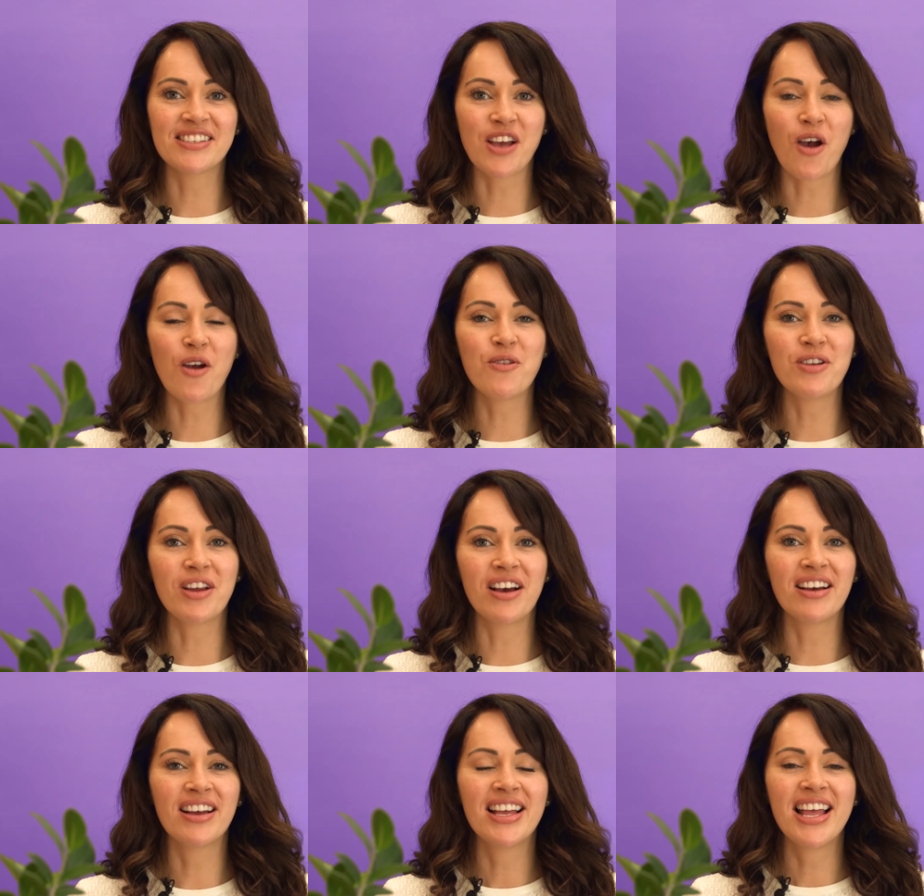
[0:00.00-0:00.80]
a
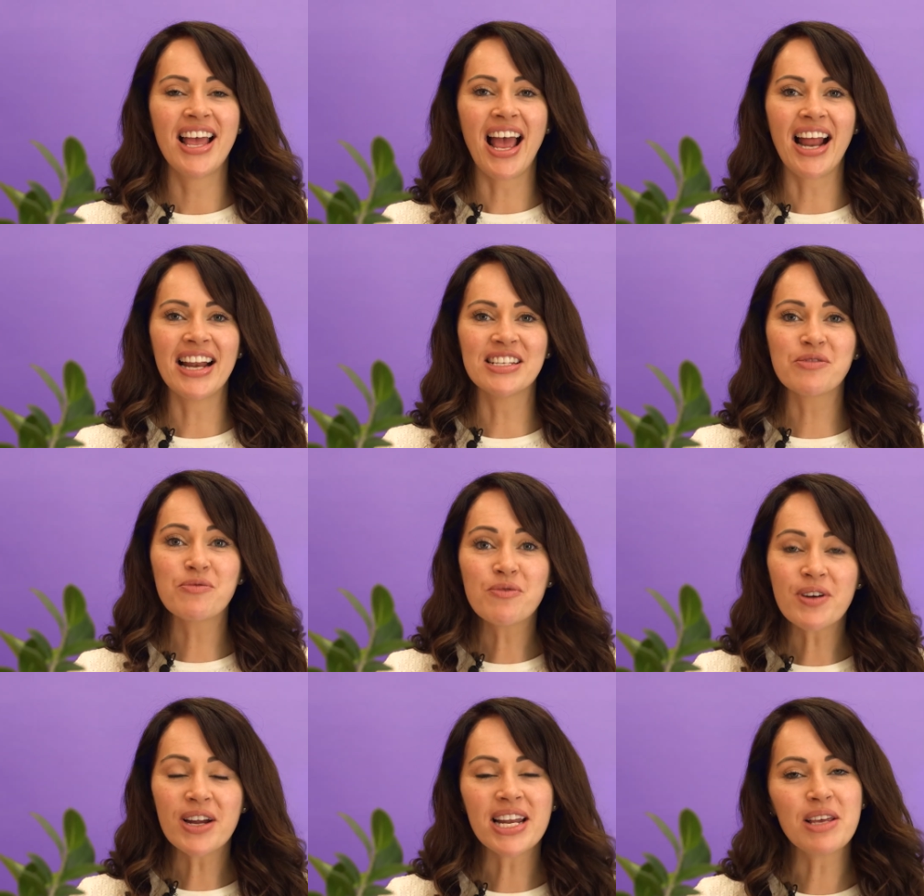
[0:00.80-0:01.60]
toner, and
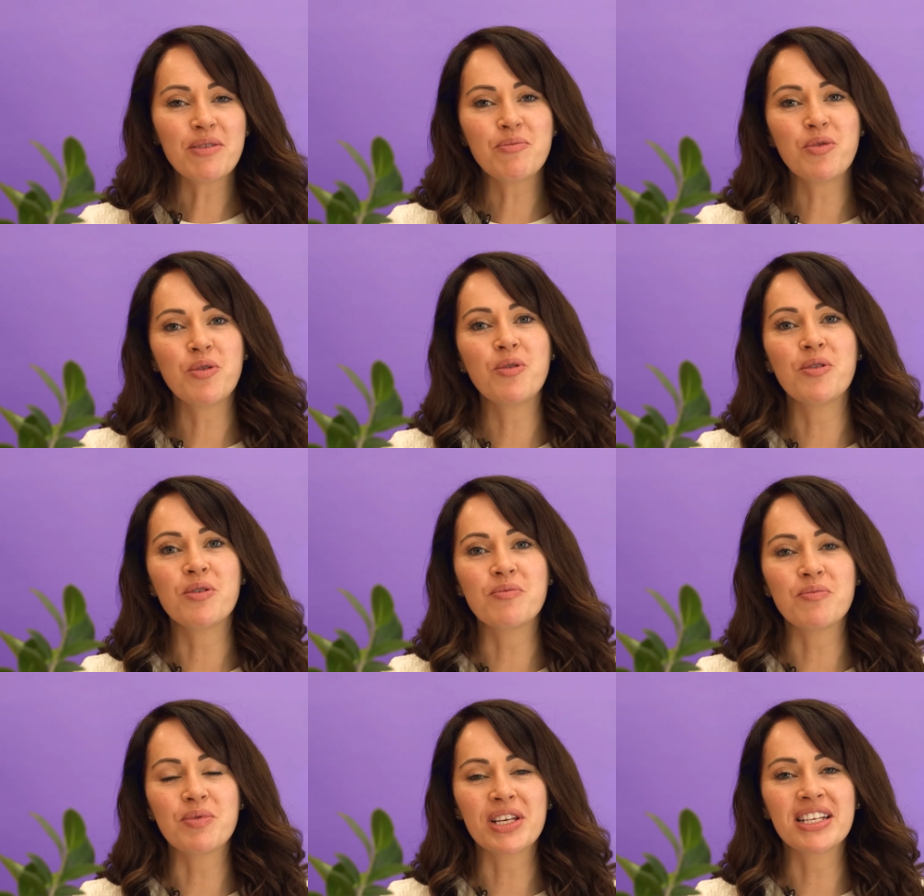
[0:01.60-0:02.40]
it's really
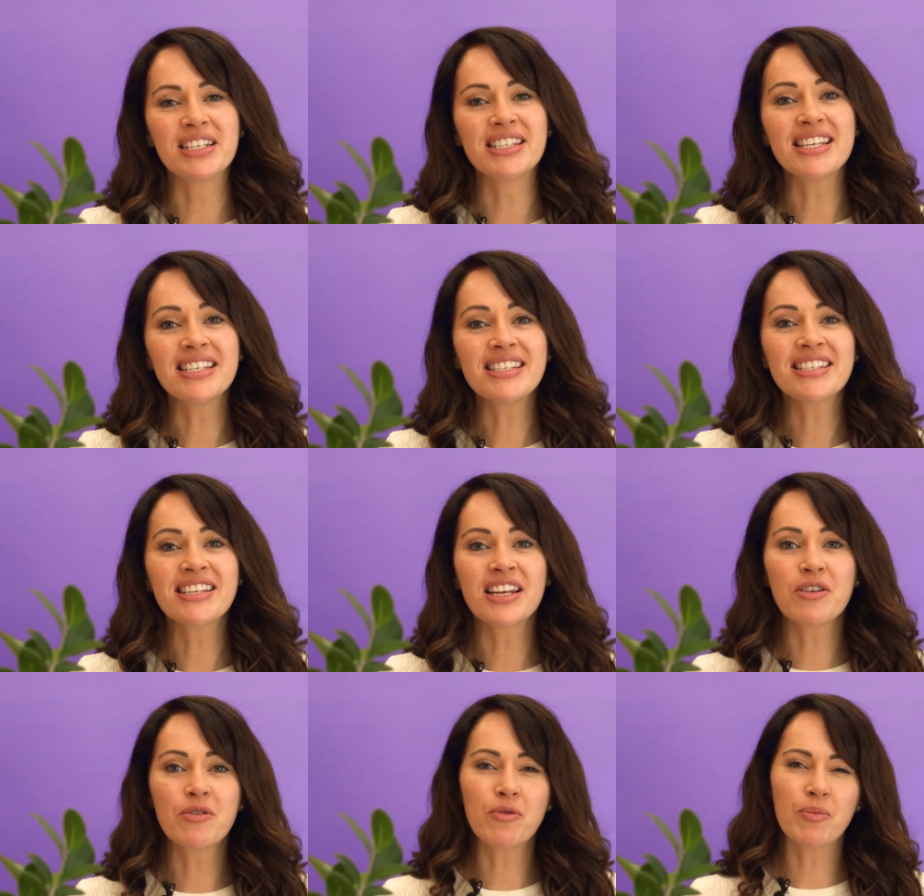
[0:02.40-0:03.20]
important because this
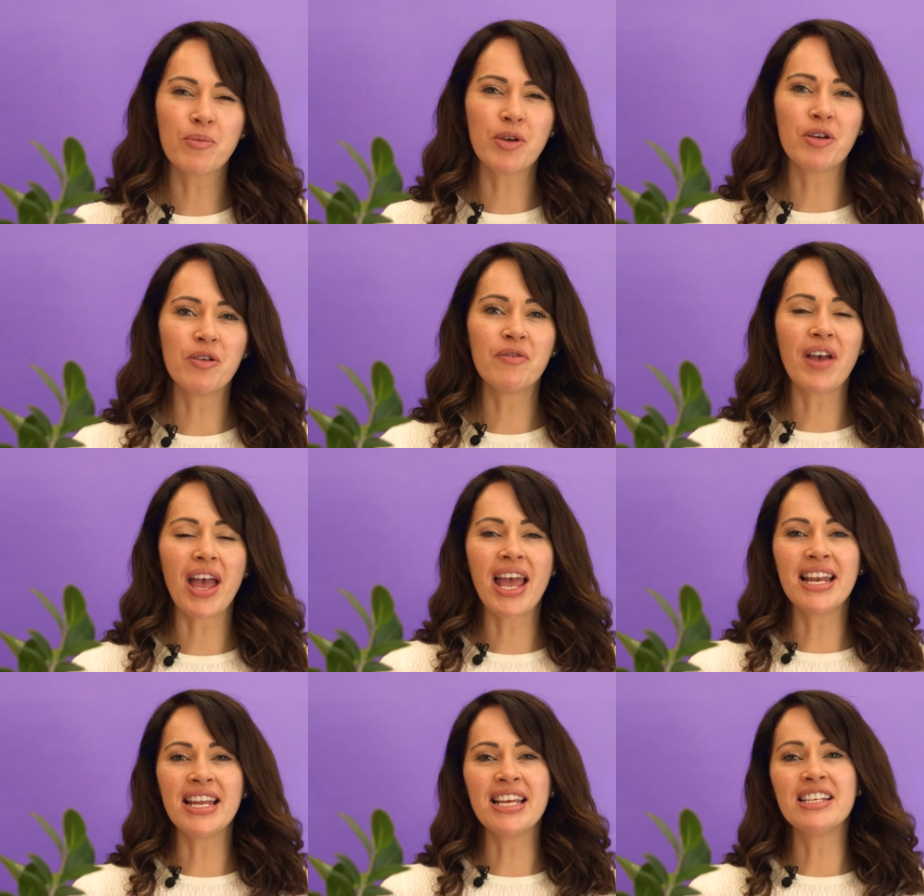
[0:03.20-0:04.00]
is going to remove
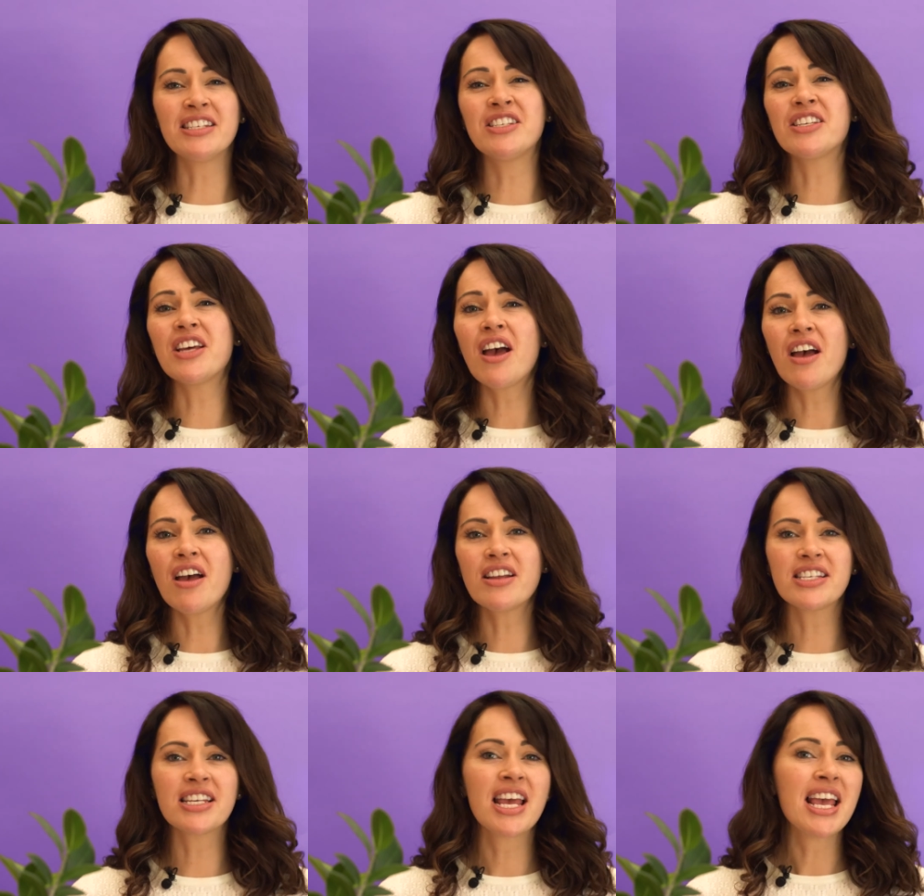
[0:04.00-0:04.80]
any
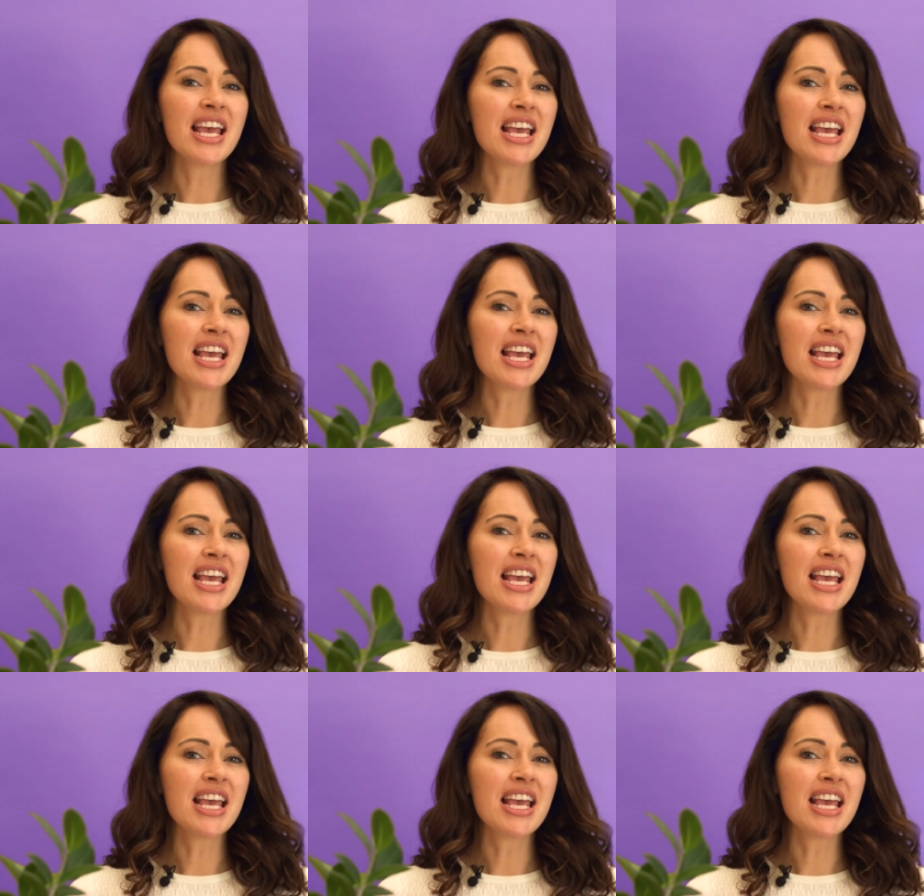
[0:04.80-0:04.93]
dirt,